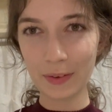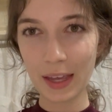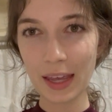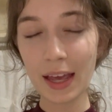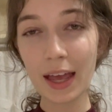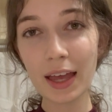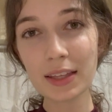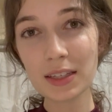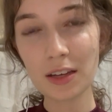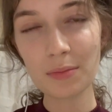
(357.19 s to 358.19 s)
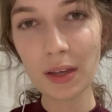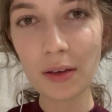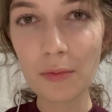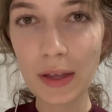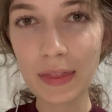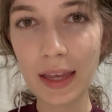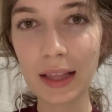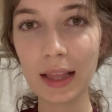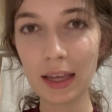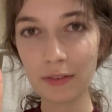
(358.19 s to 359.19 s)
Okay, and tell me when they
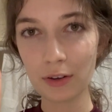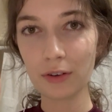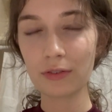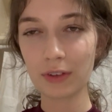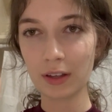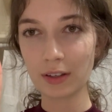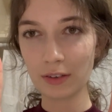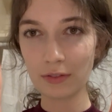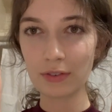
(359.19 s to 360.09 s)
leave your field of